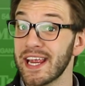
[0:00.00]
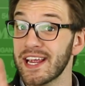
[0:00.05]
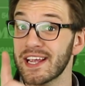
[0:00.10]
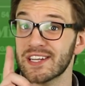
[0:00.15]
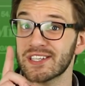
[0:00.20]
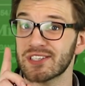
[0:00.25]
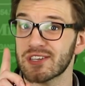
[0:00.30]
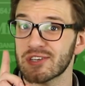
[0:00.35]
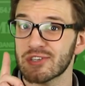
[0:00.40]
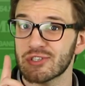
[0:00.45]

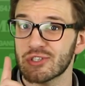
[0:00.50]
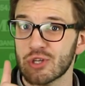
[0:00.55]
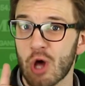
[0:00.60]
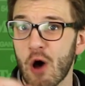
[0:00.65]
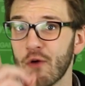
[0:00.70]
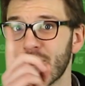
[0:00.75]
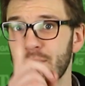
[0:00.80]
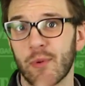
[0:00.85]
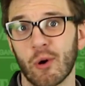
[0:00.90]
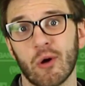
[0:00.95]
is
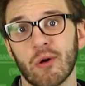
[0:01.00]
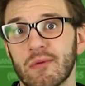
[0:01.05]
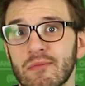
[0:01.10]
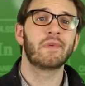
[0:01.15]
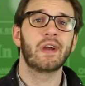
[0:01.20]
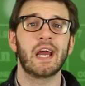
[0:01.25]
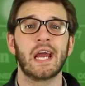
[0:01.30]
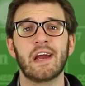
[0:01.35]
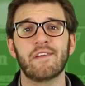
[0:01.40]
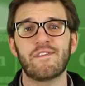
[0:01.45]
solvable.
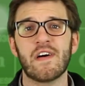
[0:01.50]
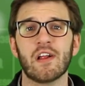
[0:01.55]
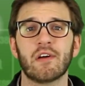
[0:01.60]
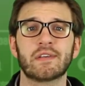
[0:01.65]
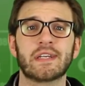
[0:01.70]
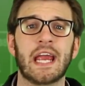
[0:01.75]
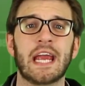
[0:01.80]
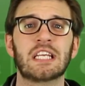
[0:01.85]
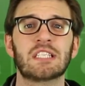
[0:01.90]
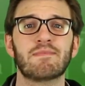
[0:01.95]
Hey, fellow
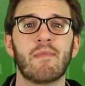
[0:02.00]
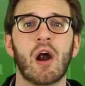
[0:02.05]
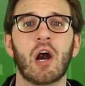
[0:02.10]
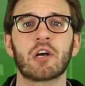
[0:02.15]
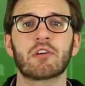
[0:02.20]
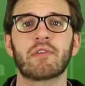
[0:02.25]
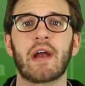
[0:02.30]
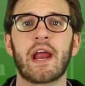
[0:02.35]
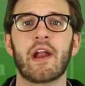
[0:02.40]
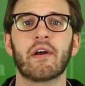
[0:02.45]
geeks, Mark
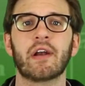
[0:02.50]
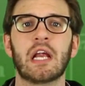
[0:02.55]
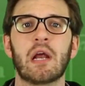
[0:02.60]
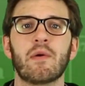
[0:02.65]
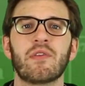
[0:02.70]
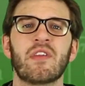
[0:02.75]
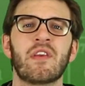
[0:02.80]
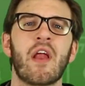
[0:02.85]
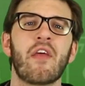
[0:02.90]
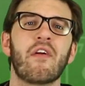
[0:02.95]
Kreder here
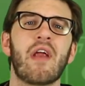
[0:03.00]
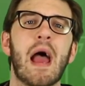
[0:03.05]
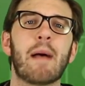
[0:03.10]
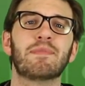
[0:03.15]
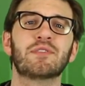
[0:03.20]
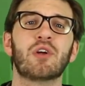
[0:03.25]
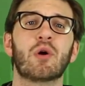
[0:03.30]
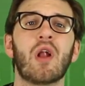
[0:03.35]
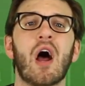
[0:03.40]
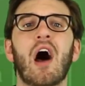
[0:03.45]
with another
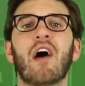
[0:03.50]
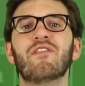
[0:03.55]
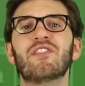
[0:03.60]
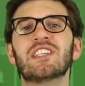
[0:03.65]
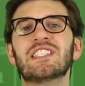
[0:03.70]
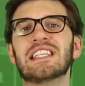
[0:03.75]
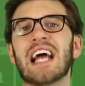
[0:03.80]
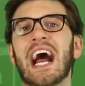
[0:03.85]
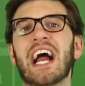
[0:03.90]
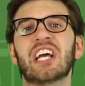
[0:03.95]
episode of the
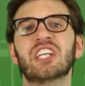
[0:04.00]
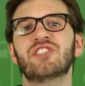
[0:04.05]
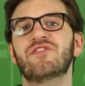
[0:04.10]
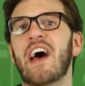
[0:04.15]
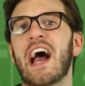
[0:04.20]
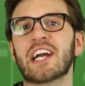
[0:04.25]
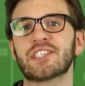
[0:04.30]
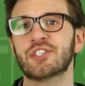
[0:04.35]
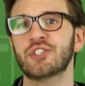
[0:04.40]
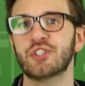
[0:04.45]
Science
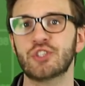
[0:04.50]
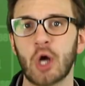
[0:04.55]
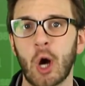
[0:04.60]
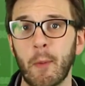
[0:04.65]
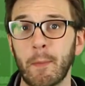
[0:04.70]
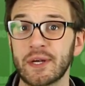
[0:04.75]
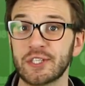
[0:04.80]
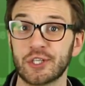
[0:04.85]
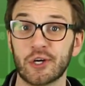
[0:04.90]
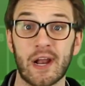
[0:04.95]
Faction Show.
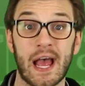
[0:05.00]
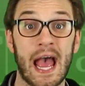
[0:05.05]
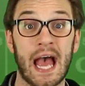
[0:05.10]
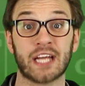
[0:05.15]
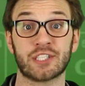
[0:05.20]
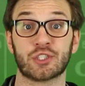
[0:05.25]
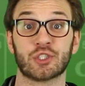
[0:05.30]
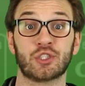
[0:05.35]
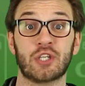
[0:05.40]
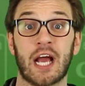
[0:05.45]
Be sure to
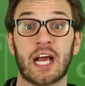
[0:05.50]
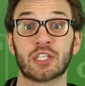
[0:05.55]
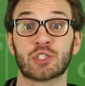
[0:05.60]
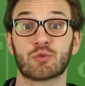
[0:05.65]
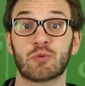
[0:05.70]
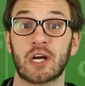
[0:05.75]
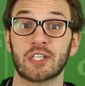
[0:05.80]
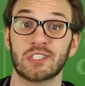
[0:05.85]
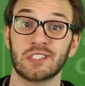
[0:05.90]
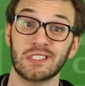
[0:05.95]
ask your science
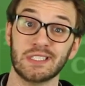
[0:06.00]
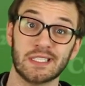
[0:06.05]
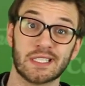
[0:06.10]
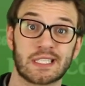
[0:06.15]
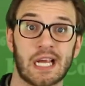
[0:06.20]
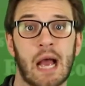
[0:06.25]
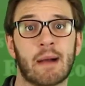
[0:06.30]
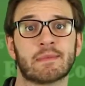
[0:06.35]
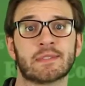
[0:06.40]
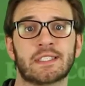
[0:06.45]
questions in the
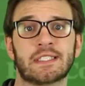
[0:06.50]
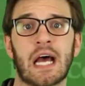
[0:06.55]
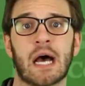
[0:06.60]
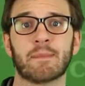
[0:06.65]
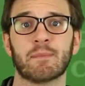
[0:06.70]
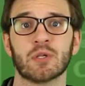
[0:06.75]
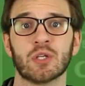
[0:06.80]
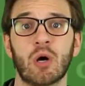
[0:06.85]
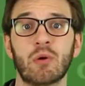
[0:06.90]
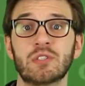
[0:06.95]
comments
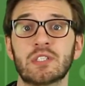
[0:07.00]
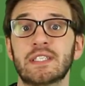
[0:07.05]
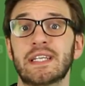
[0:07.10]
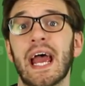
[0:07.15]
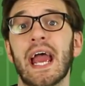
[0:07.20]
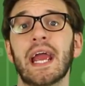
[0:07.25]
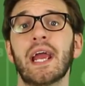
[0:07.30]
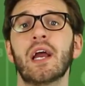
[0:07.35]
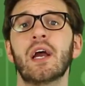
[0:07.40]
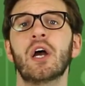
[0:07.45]
down below.
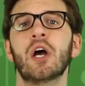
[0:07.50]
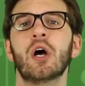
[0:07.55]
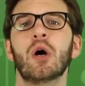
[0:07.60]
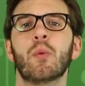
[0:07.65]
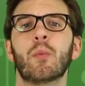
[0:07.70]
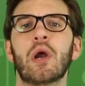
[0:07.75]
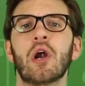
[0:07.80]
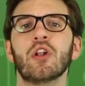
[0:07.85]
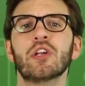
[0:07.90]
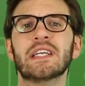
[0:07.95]
Today,
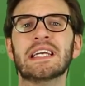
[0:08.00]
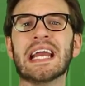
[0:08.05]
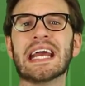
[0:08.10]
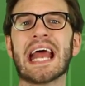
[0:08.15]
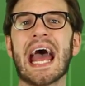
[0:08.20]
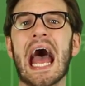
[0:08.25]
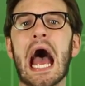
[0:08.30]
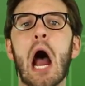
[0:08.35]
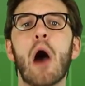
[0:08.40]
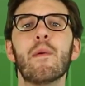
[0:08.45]
we are looking at
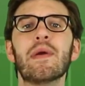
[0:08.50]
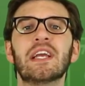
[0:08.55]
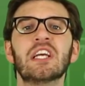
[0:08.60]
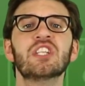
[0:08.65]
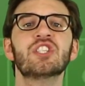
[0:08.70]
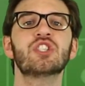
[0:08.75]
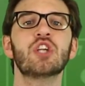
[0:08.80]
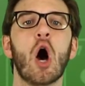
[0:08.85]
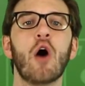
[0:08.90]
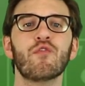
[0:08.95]
how we
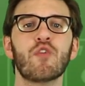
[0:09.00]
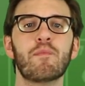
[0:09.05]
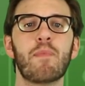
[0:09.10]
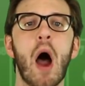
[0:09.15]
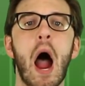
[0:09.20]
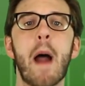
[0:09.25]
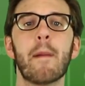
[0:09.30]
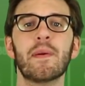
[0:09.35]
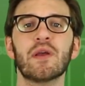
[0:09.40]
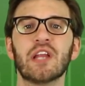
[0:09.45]
can solve the
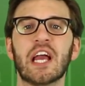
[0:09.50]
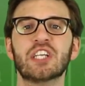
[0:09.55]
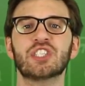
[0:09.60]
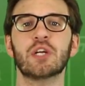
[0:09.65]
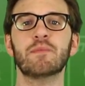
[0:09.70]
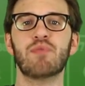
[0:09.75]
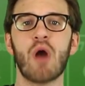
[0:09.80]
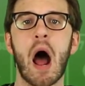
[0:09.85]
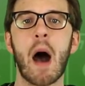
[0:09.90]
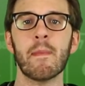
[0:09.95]

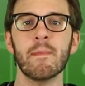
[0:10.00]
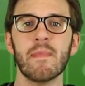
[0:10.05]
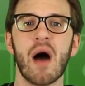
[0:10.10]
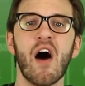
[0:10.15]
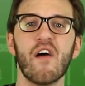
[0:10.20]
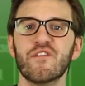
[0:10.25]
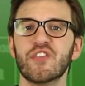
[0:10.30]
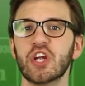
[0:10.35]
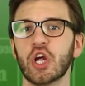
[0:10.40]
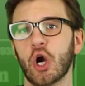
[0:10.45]
population problem
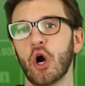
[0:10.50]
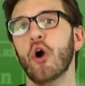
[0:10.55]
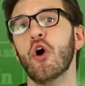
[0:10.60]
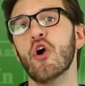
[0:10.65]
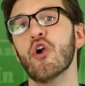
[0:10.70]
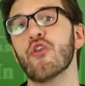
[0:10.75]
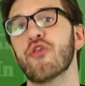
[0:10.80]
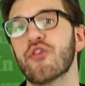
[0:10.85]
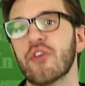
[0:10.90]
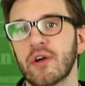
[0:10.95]
of the
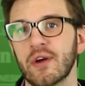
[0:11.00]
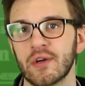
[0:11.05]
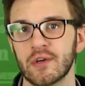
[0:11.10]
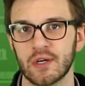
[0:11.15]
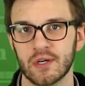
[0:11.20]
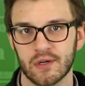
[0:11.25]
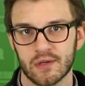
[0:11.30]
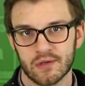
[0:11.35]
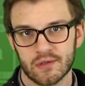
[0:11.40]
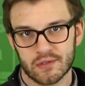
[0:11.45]
Earth.
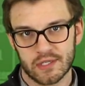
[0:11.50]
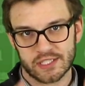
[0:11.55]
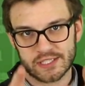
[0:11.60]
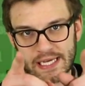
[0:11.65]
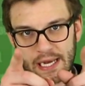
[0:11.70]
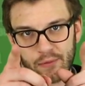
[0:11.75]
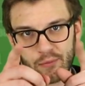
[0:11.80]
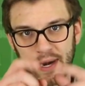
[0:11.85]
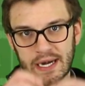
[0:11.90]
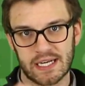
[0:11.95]
Let's
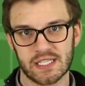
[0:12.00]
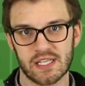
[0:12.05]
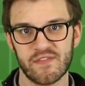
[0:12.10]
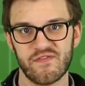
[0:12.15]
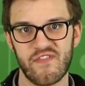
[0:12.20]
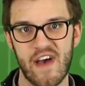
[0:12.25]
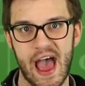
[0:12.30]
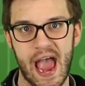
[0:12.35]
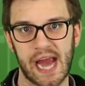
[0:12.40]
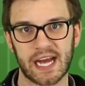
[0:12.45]
get right to the
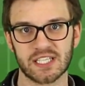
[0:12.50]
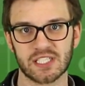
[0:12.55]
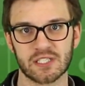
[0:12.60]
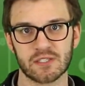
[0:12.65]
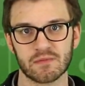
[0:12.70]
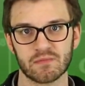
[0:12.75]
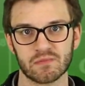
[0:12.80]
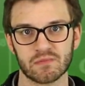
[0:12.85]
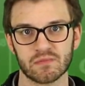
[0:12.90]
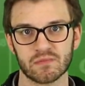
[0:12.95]
facts